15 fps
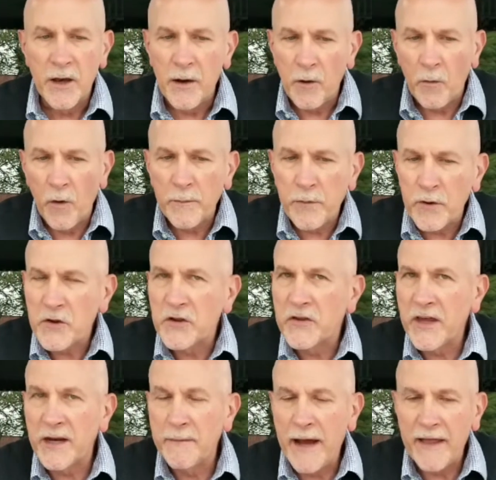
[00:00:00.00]
One person
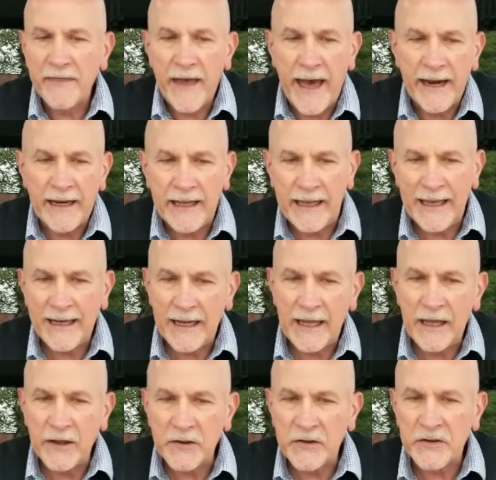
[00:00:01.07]
said about that, "It
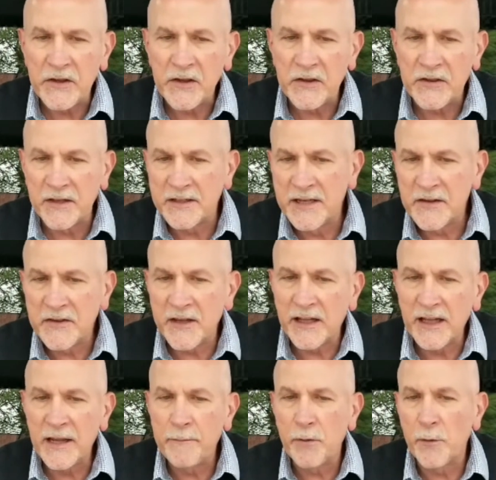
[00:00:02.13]
is
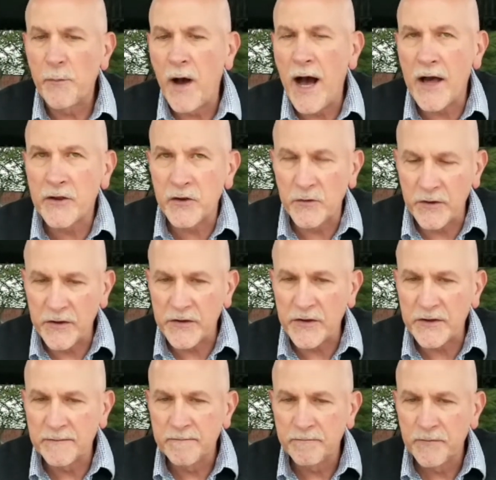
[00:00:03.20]
statistically
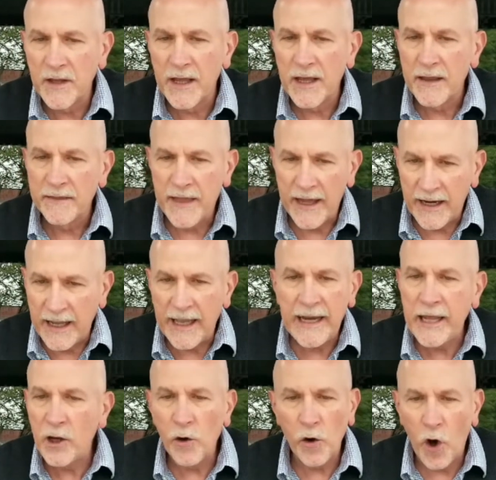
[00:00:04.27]
preposterous that
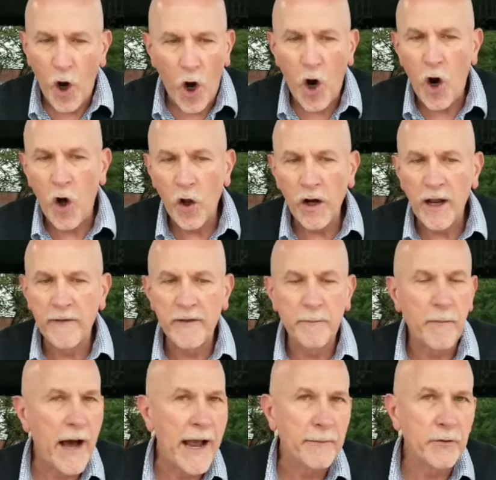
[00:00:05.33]
any or all of the
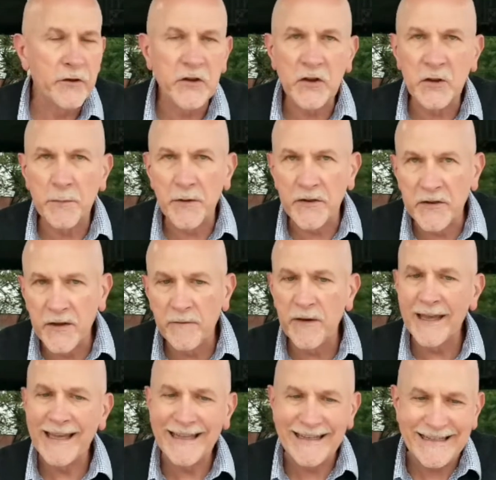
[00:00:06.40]
Bible's
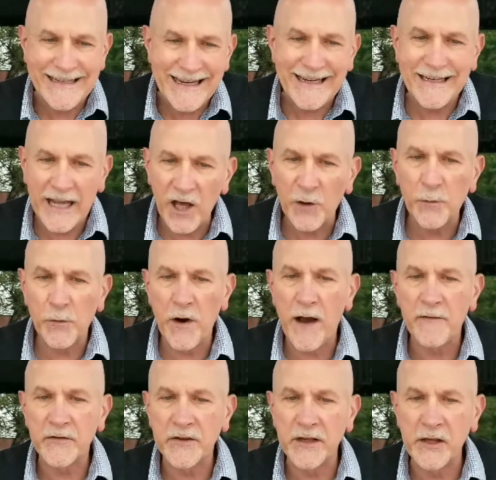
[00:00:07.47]
specific detailed
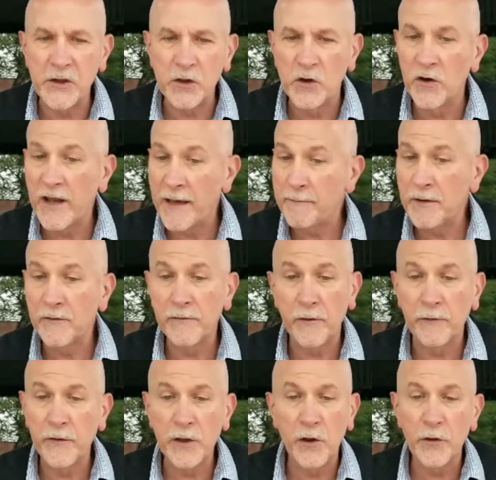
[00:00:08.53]
prophecies could have been
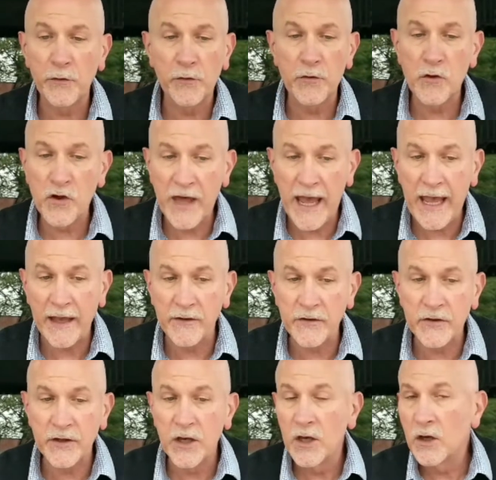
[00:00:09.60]
fulfilled through
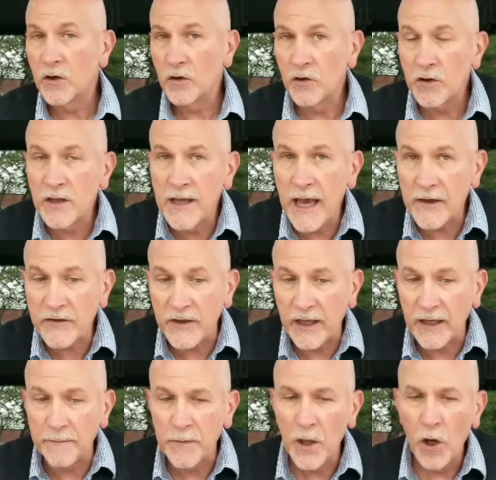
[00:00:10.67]
chance, good
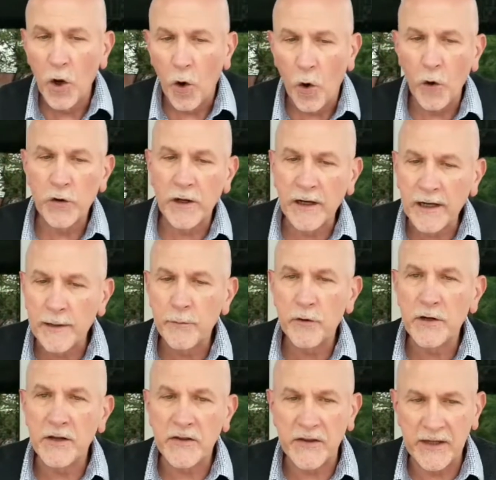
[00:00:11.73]
guessing, or
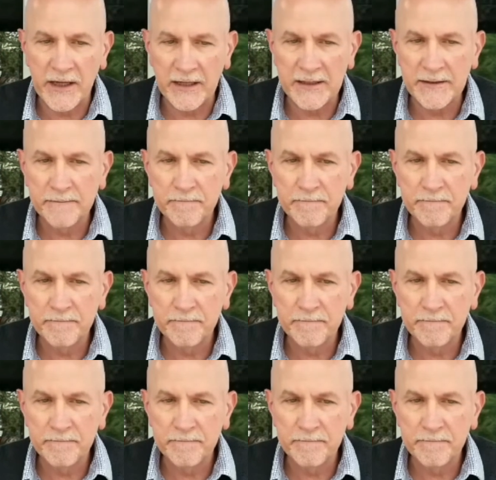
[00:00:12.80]
deliberate deceit."